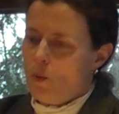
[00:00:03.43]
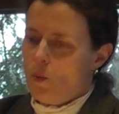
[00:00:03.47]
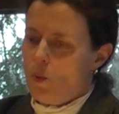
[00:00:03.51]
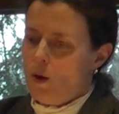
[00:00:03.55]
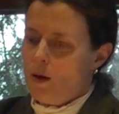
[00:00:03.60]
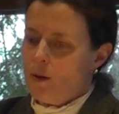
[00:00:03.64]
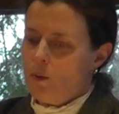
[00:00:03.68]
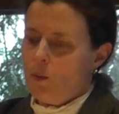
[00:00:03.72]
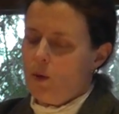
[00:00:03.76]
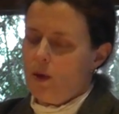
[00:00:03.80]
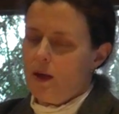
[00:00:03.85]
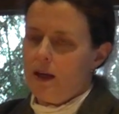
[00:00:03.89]

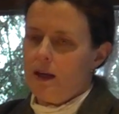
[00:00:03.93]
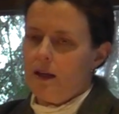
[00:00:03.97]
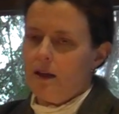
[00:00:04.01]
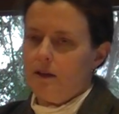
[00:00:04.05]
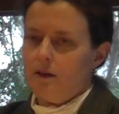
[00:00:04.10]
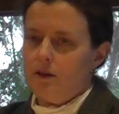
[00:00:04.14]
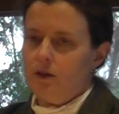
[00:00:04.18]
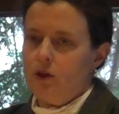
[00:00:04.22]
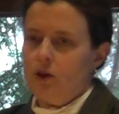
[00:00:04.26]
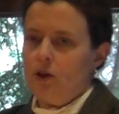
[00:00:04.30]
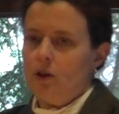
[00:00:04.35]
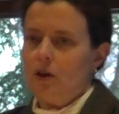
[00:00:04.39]
when we
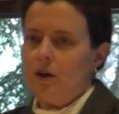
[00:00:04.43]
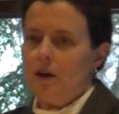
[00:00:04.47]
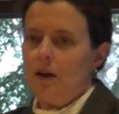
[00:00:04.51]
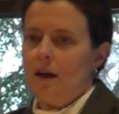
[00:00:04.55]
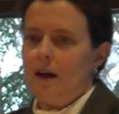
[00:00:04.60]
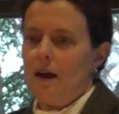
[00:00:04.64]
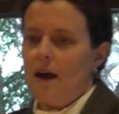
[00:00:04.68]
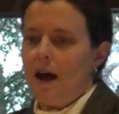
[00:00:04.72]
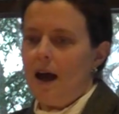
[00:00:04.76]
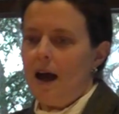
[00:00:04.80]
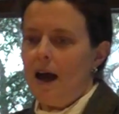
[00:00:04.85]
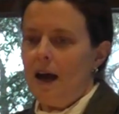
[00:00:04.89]
look
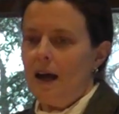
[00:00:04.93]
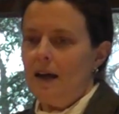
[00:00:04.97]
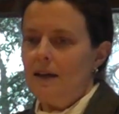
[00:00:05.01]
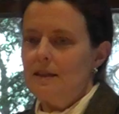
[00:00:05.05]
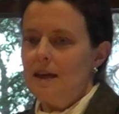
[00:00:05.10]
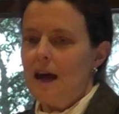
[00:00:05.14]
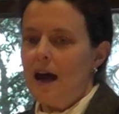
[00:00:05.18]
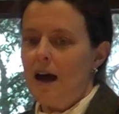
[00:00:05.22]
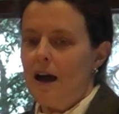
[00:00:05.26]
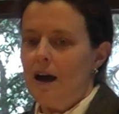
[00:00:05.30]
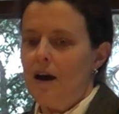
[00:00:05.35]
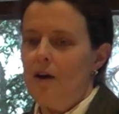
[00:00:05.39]
at
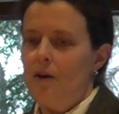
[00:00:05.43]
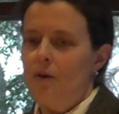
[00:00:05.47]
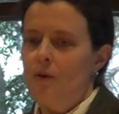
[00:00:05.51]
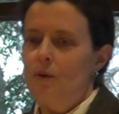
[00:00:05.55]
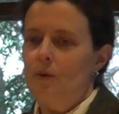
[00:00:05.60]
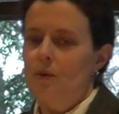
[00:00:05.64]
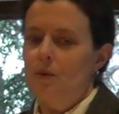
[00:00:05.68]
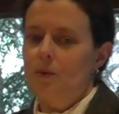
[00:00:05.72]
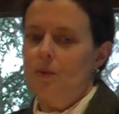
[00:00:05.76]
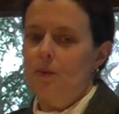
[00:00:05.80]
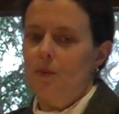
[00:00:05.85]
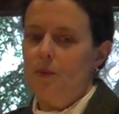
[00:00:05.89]

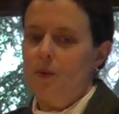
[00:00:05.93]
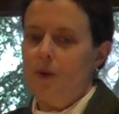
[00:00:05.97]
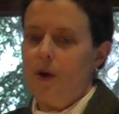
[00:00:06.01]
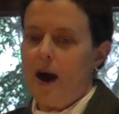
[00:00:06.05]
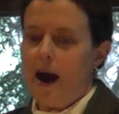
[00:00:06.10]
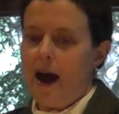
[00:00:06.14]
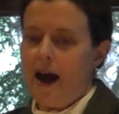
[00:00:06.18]
how we're